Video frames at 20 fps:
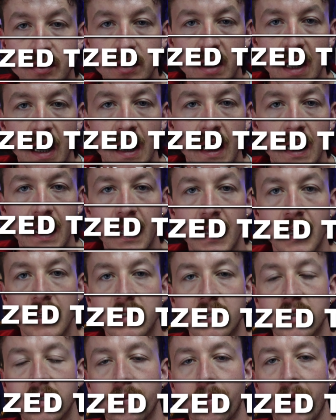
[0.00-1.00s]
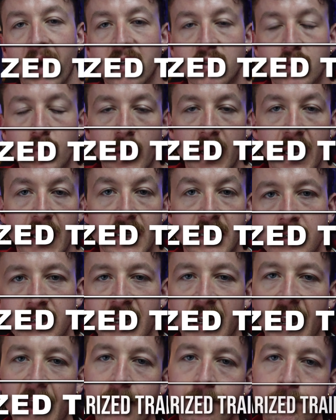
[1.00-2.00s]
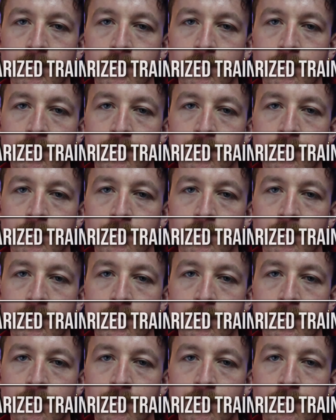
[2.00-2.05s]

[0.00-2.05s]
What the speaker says: training is the best way to get